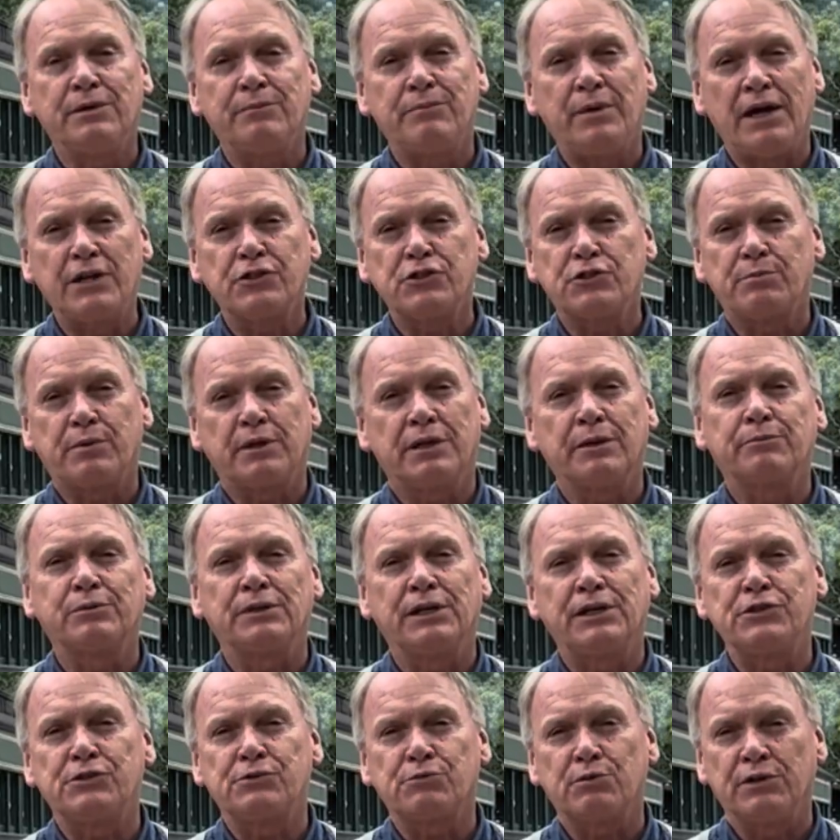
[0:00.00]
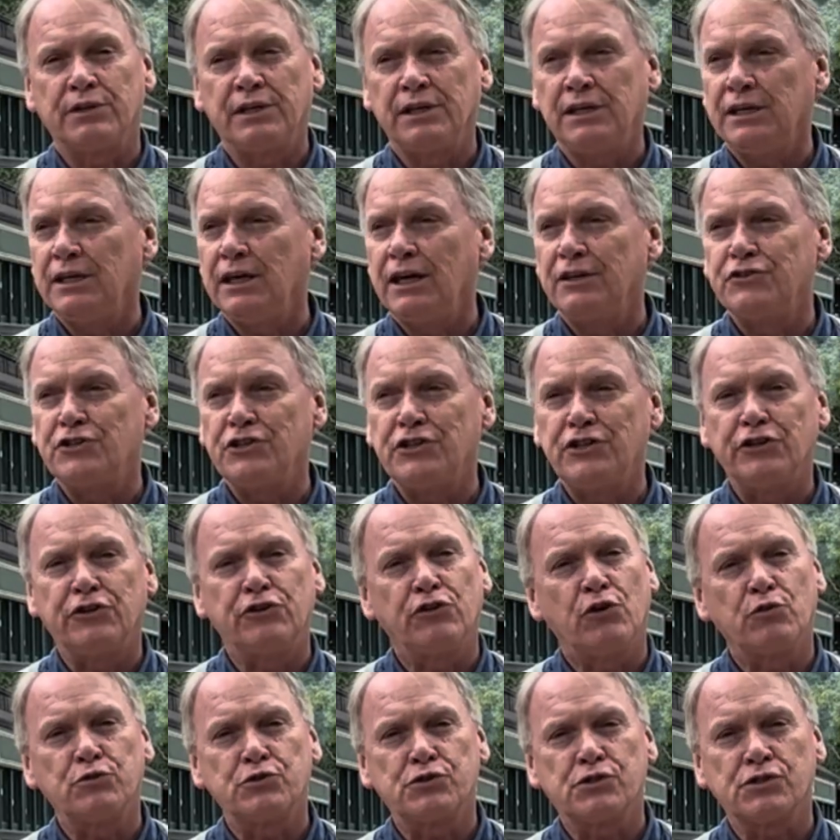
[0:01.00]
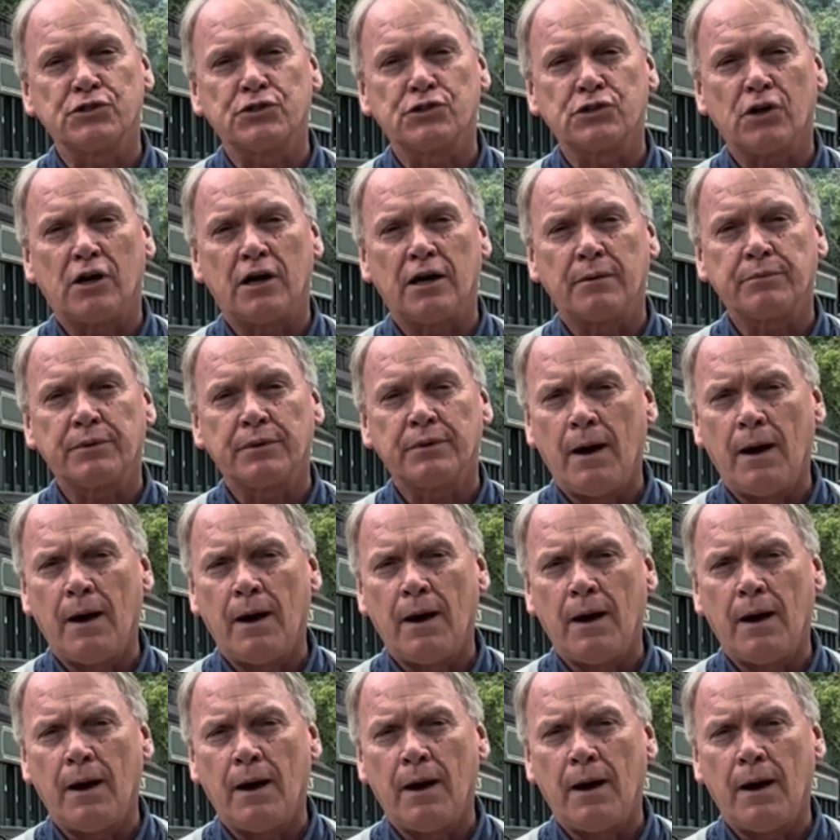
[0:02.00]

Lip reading: a bench, but a place where the engineer knows to stop.